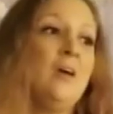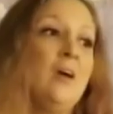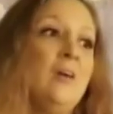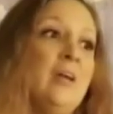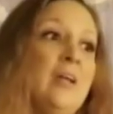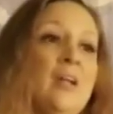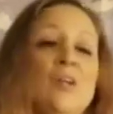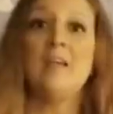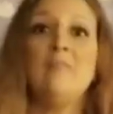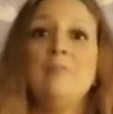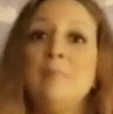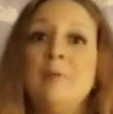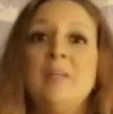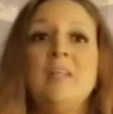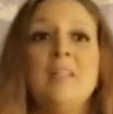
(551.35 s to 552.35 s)
All right,
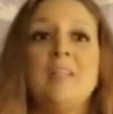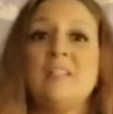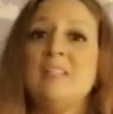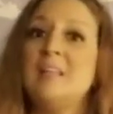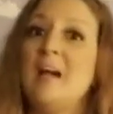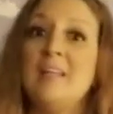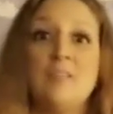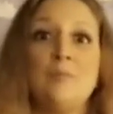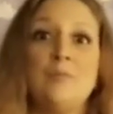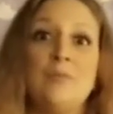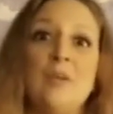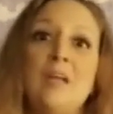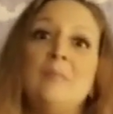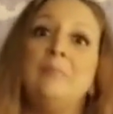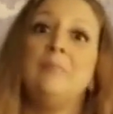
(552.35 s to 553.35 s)
everybody that's not
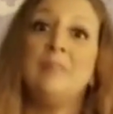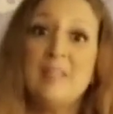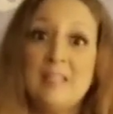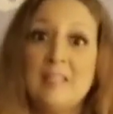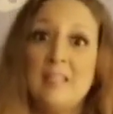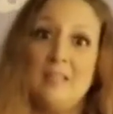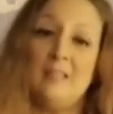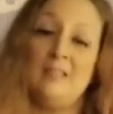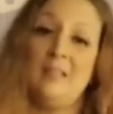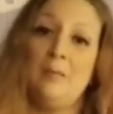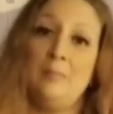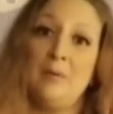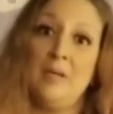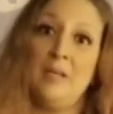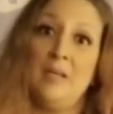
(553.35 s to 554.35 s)
subscribed, please hit the
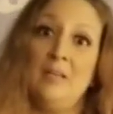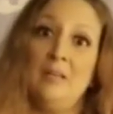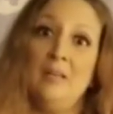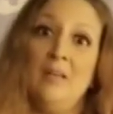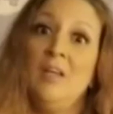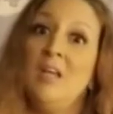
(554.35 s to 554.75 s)
sub button.